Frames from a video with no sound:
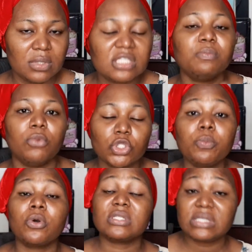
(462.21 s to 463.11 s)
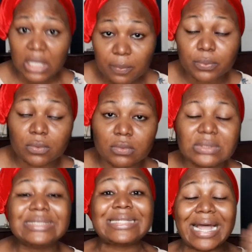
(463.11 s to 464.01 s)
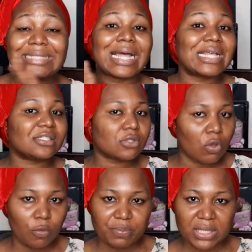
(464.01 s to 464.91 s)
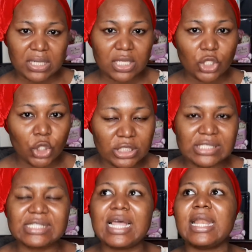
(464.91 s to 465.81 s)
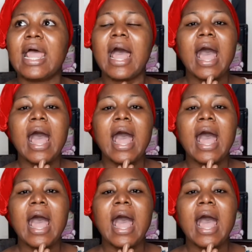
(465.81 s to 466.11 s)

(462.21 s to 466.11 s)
It's much more stable than ascorbic. You understand?